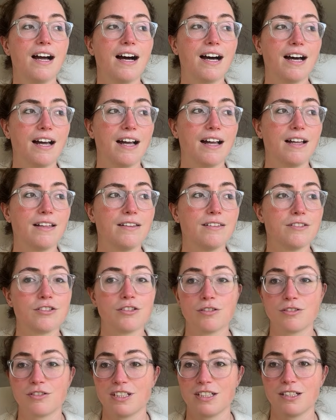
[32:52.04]
And
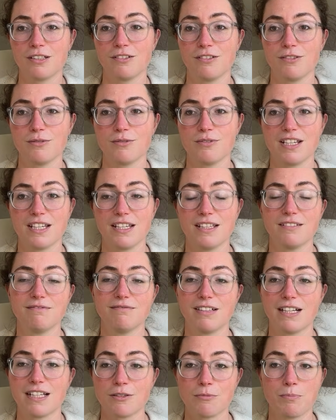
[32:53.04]
so she could use it
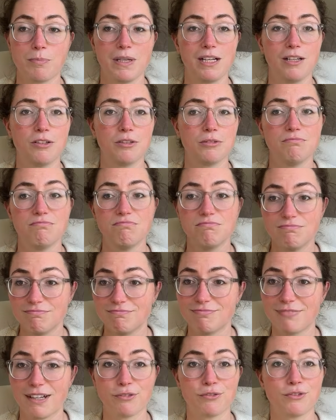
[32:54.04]
as a pillow
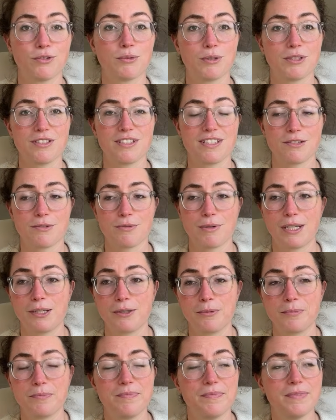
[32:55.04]
afterwards as
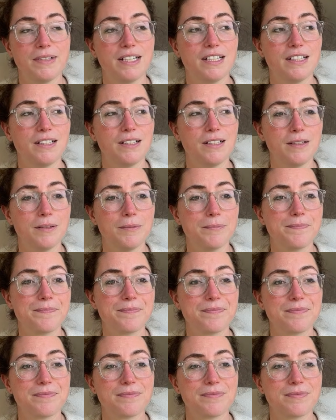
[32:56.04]
well.
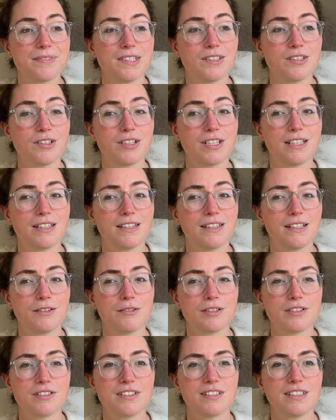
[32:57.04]
Yeah, that
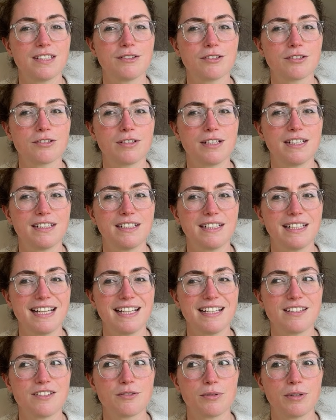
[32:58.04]
was quite a
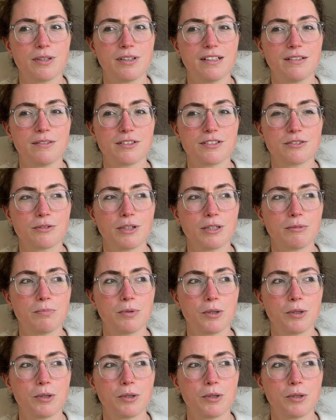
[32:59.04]
nice one. It was quite